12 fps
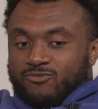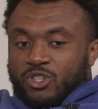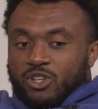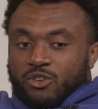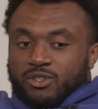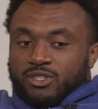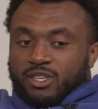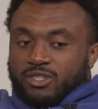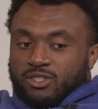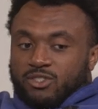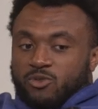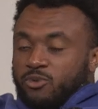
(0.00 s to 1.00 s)
it's a
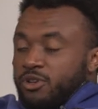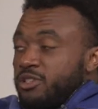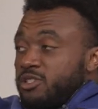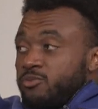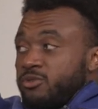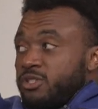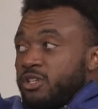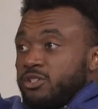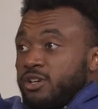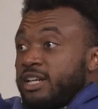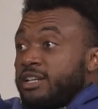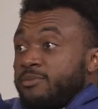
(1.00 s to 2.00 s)
super easy
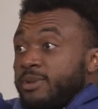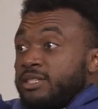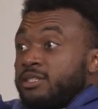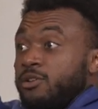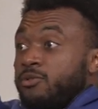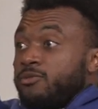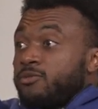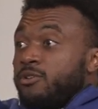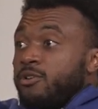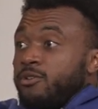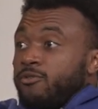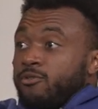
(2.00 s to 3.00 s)
procedure. I did it myself
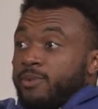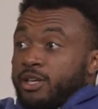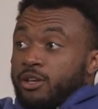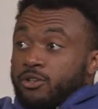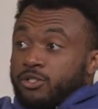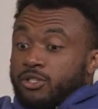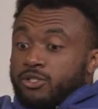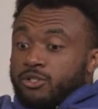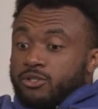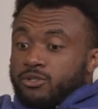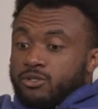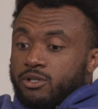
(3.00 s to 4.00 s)
for my younger
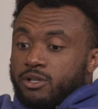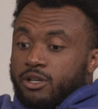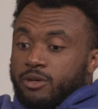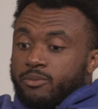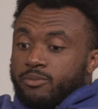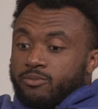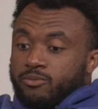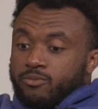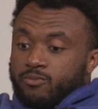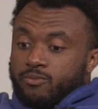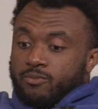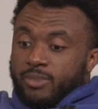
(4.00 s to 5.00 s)
sister
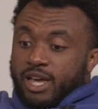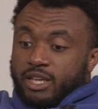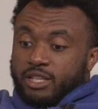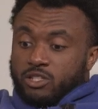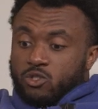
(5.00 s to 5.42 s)
back in